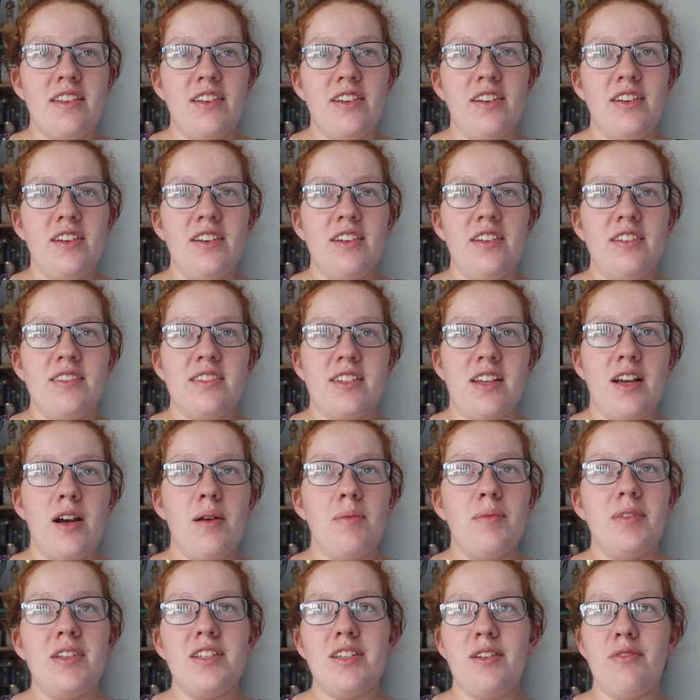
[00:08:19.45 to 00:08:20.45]
there's a
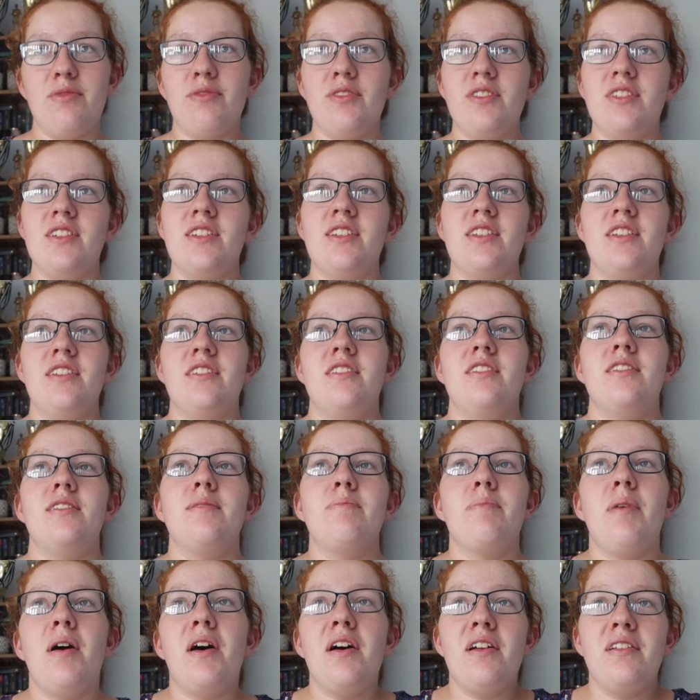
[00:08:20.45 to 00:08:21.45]
couple of
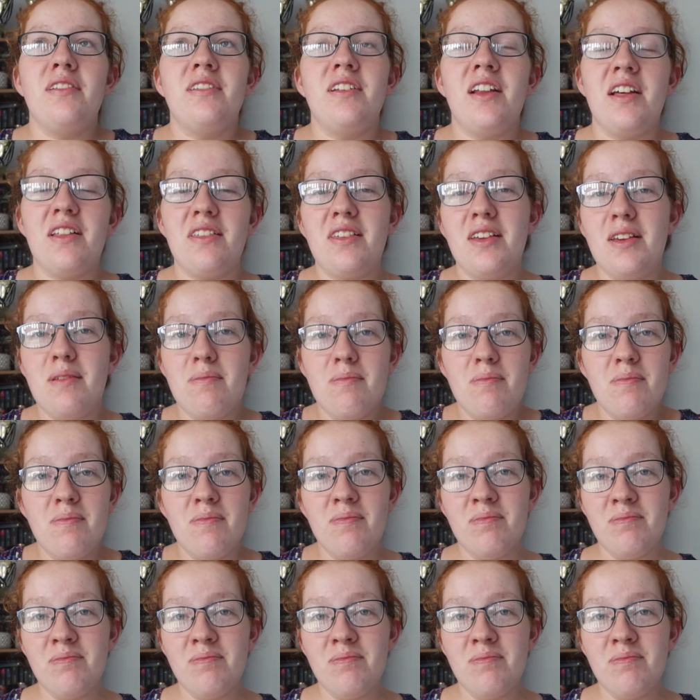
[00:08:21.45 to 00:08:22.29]
differences but nothing